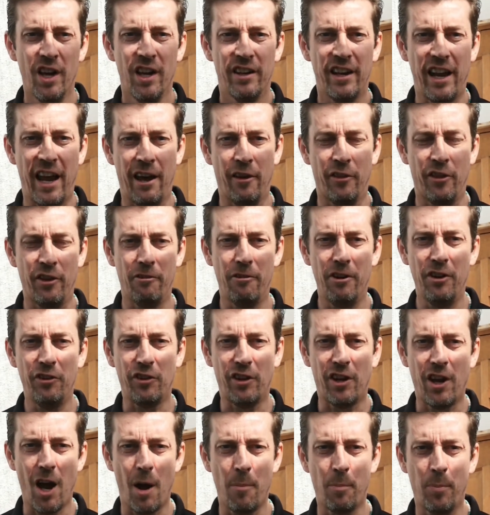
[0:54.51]
Now there is
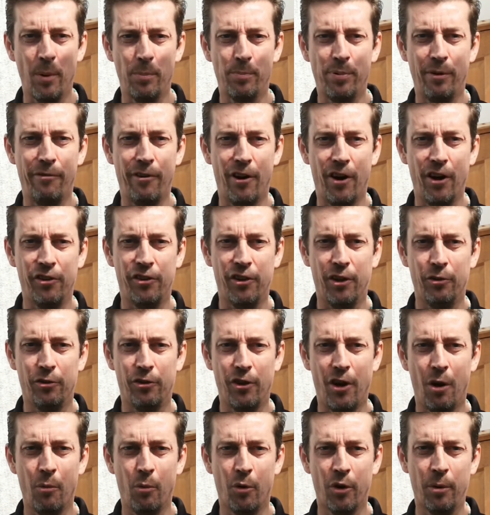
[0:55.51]
a couple of provisos
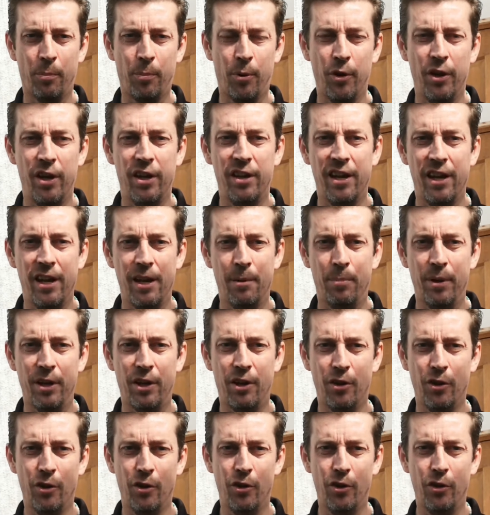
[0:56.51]
that I want to put in here
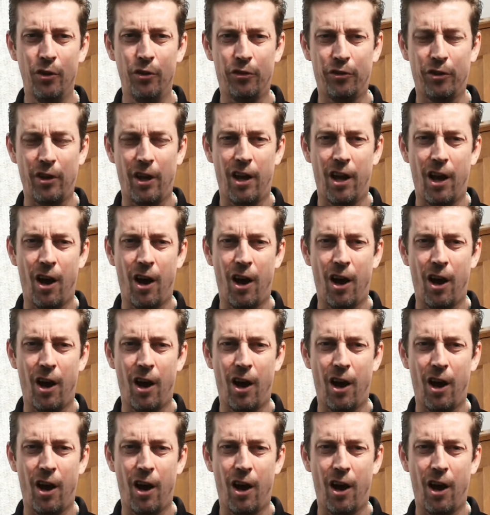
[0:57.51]
because